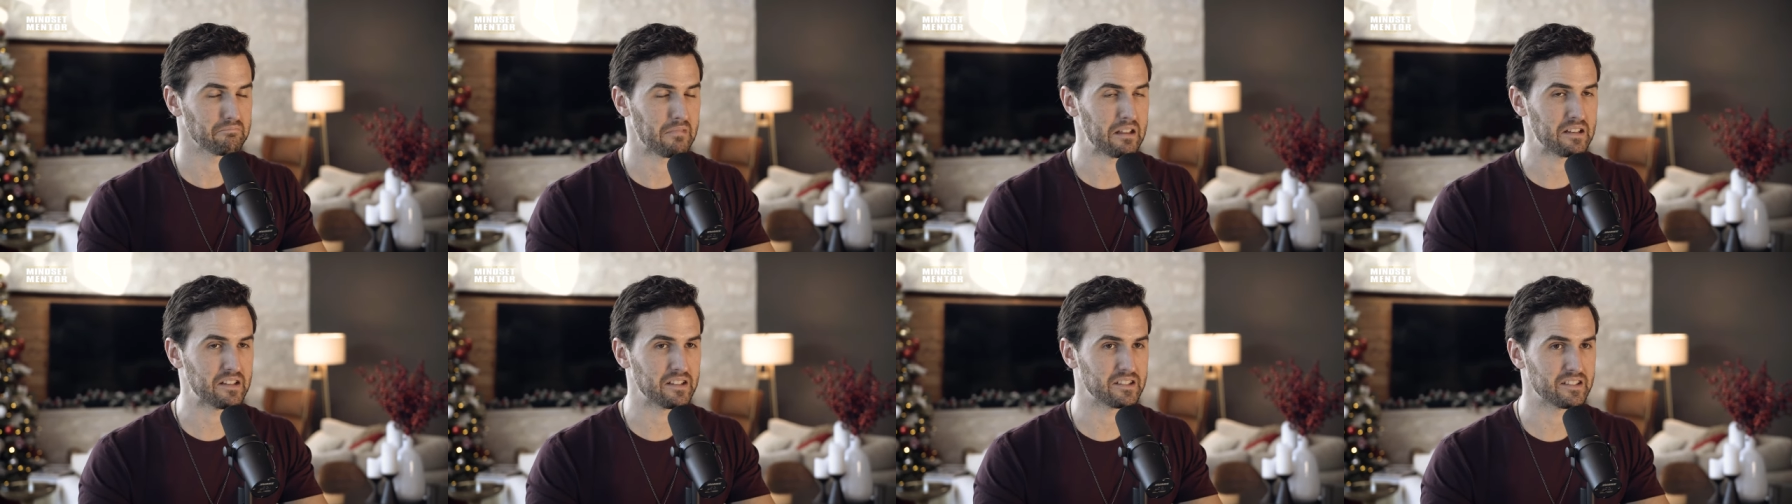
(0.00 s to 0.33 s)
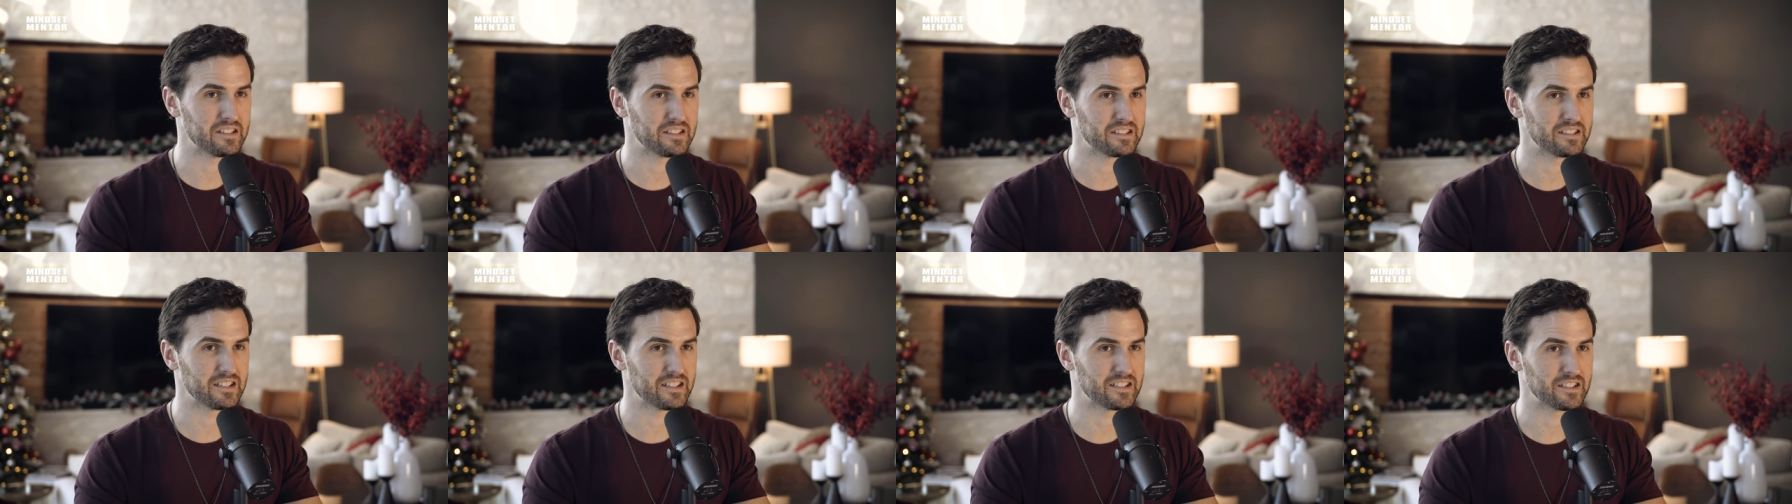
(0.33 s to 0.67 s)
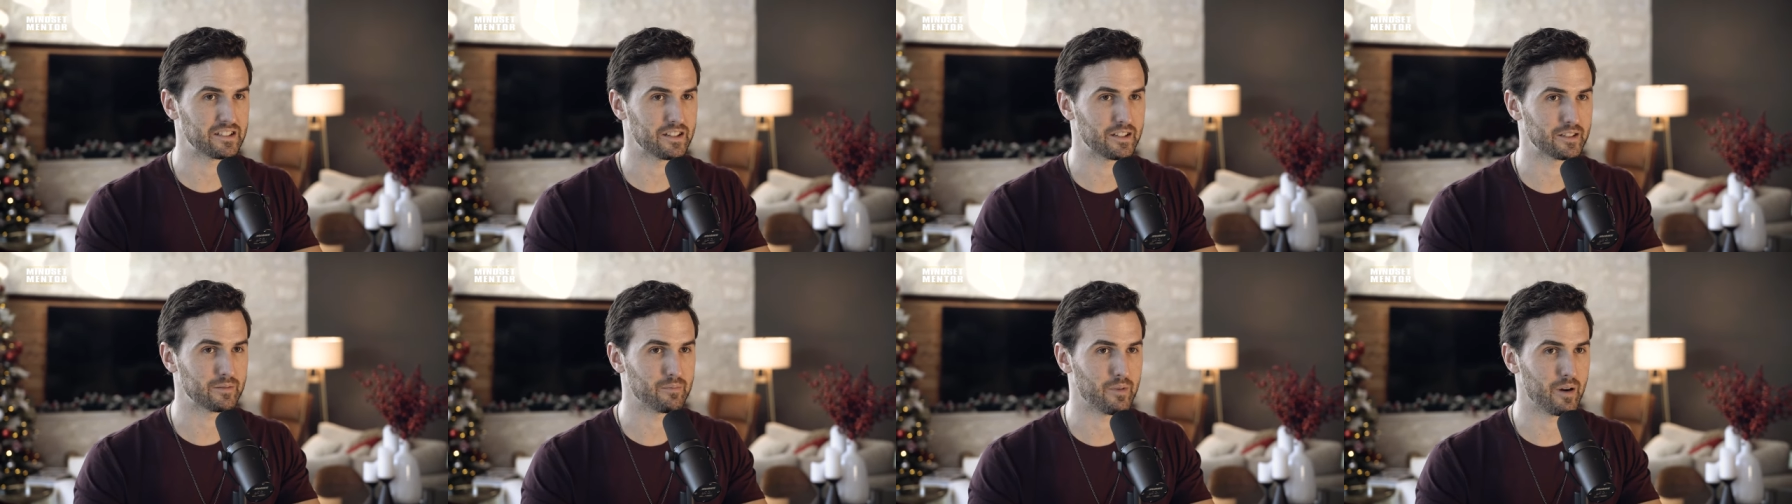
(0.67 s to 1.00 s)
It doesn't
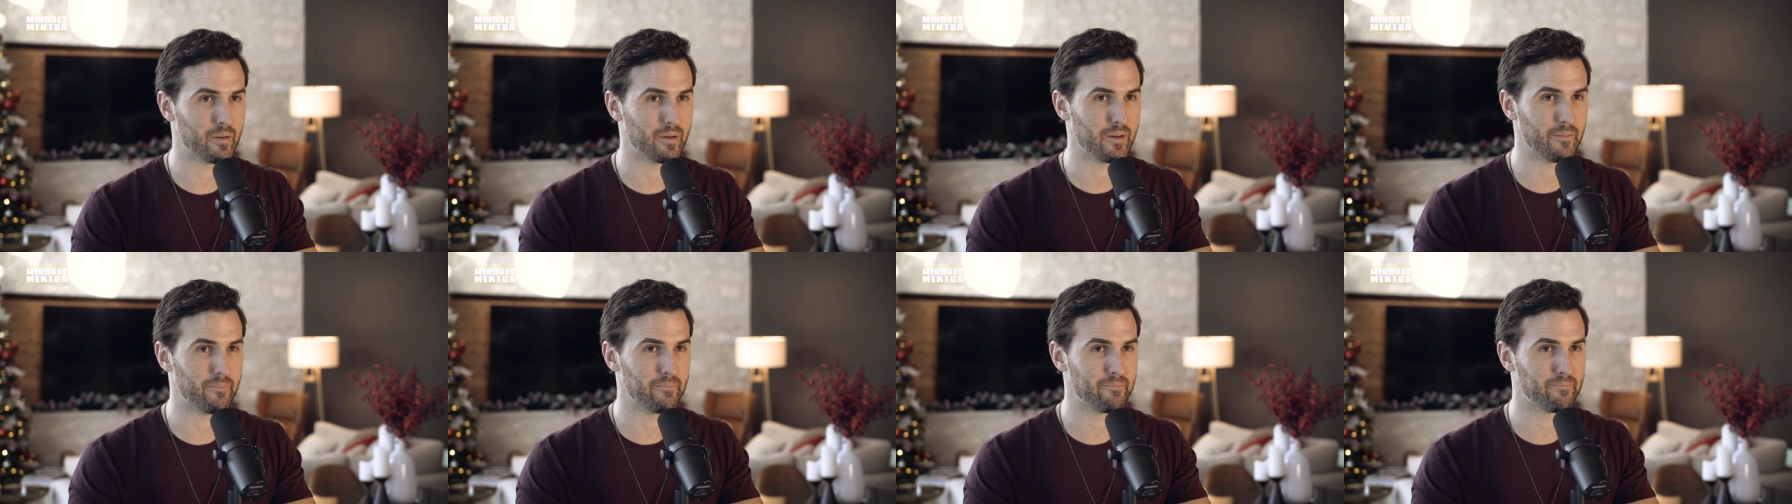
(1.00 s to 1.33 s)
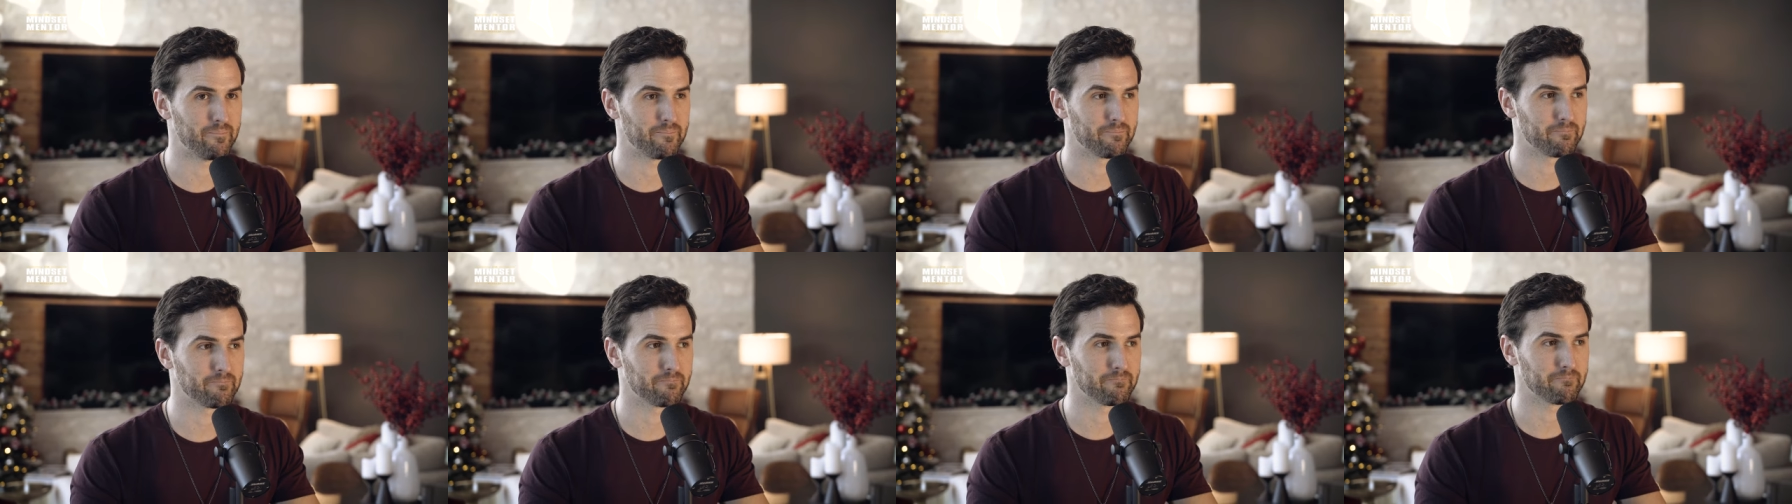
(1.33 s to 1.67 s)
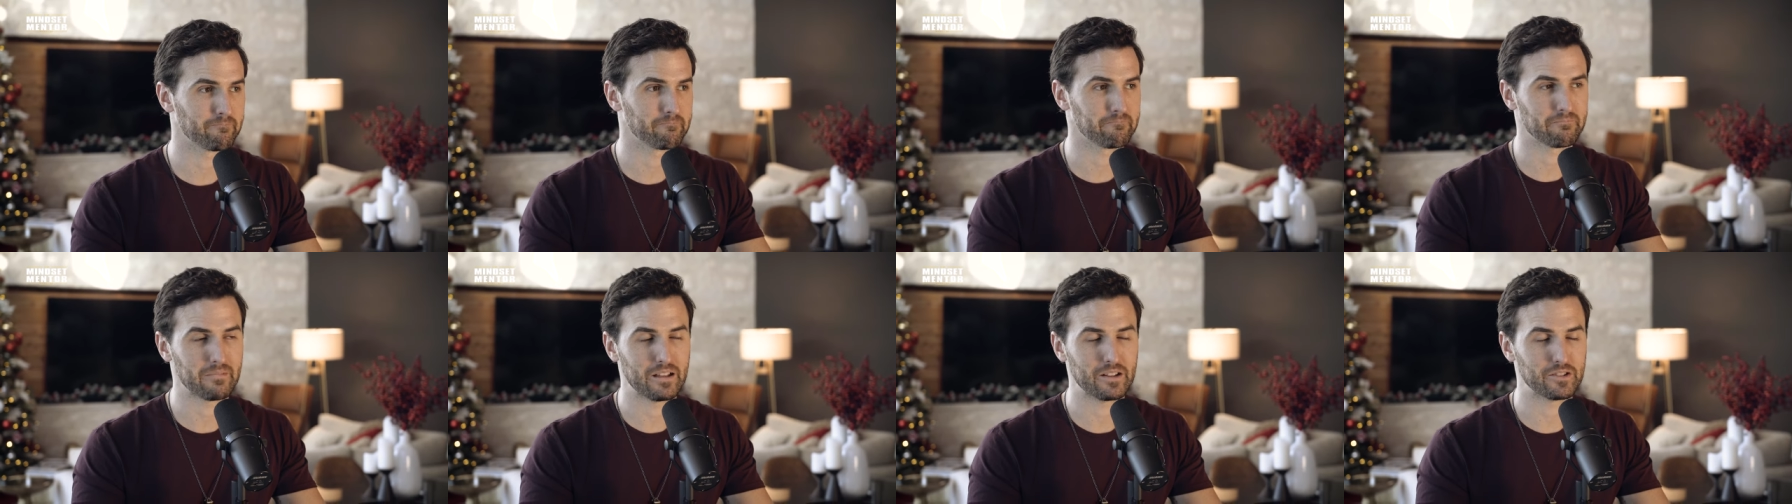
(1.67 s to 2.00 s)
exist in this moment.
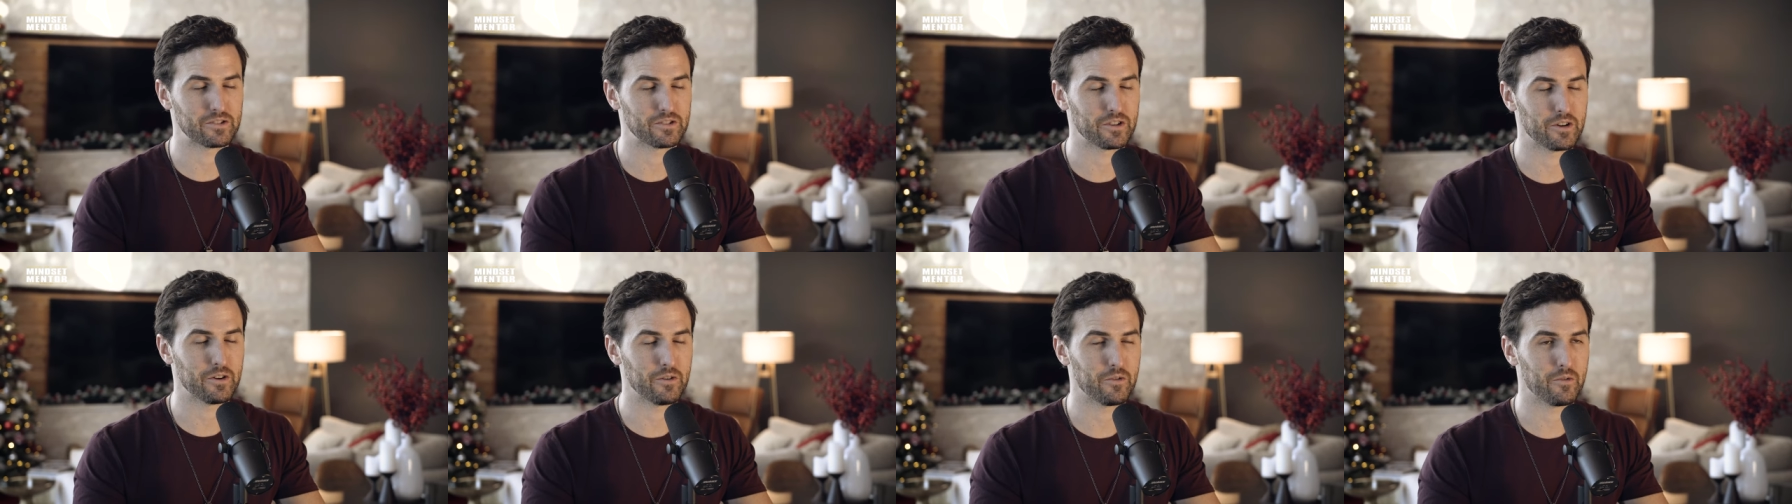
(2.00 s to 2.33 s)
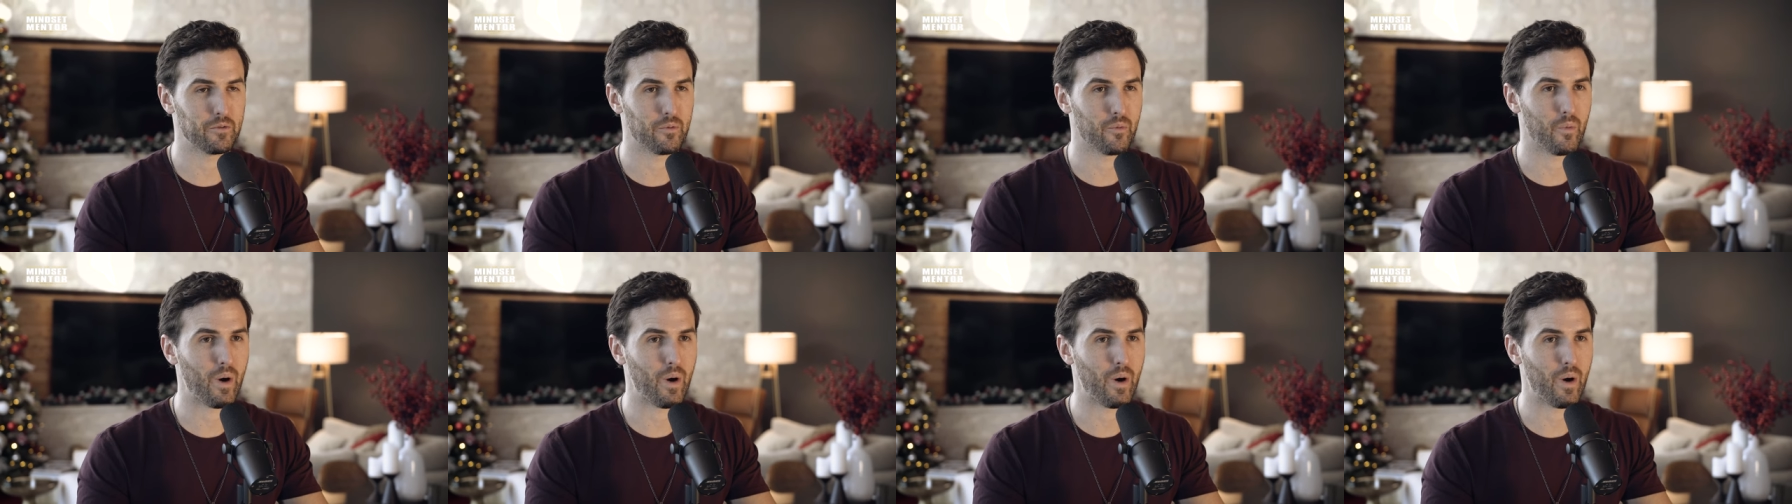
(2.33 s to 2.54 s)
And so